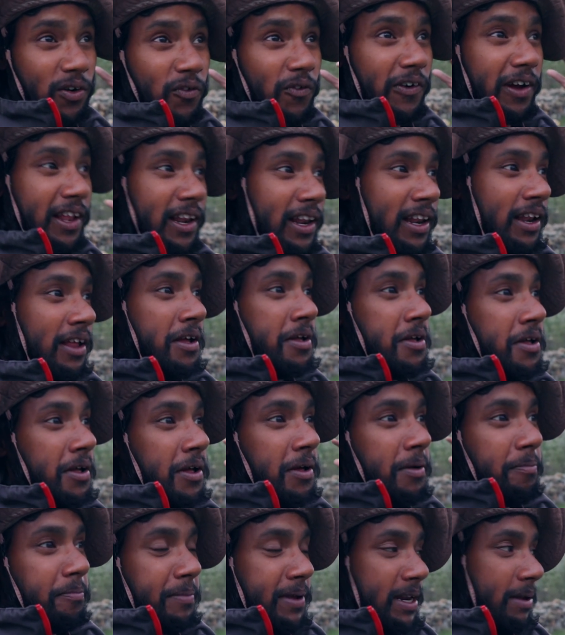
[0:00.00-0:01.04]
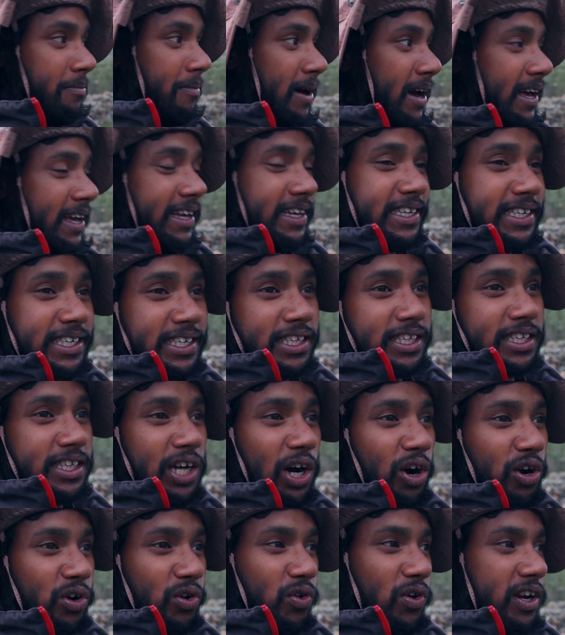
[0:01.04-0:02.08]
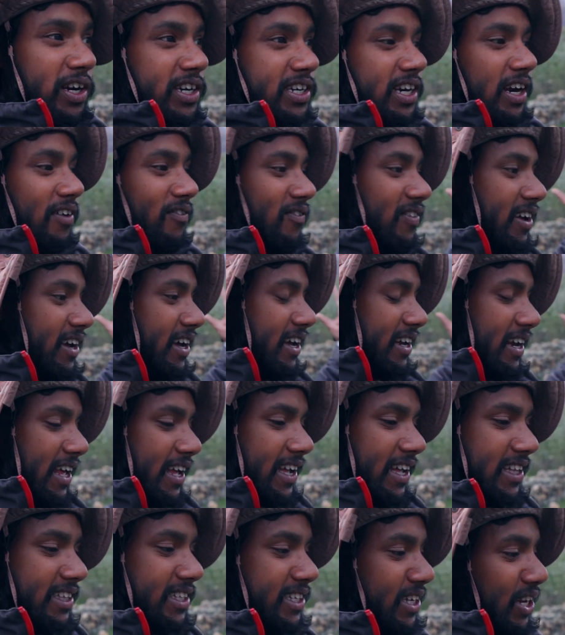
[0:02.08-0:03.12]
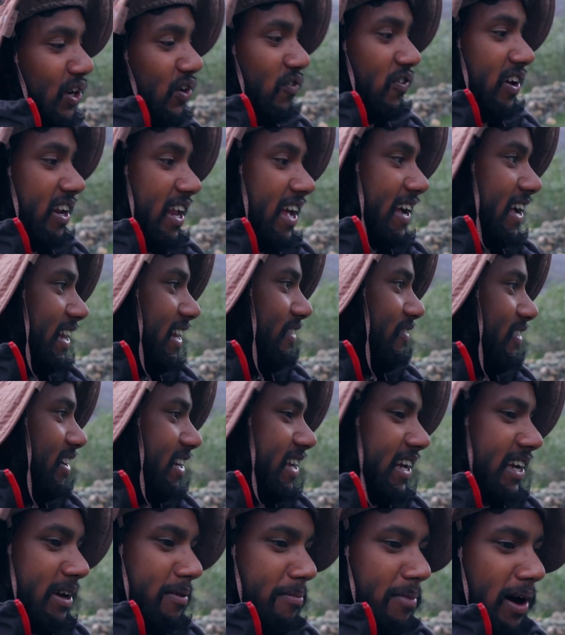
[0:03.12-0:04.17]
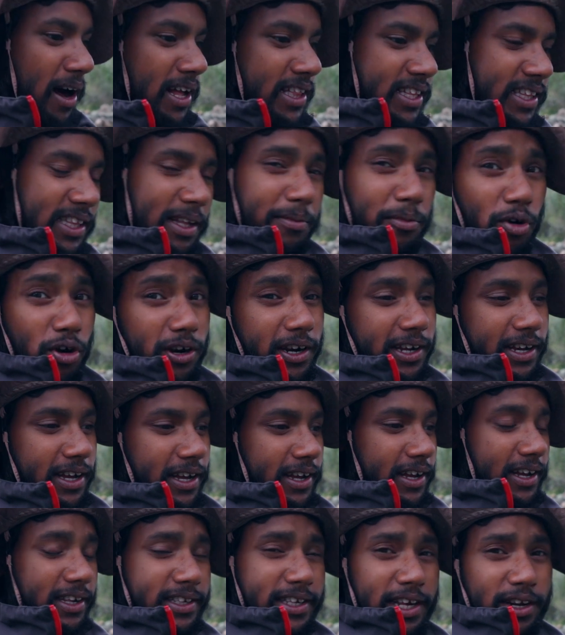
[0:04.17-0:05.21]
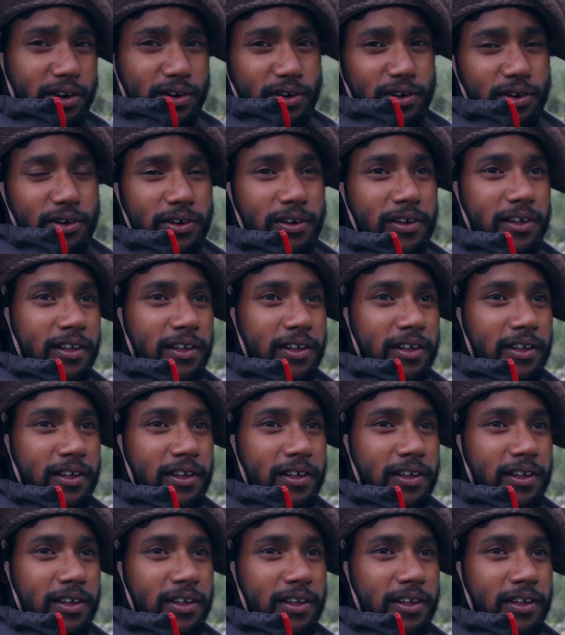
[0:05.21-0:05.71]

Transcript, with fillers: will minimize the ongoing traffic and I can chill when I can even take a bath in the morning I guess I don't know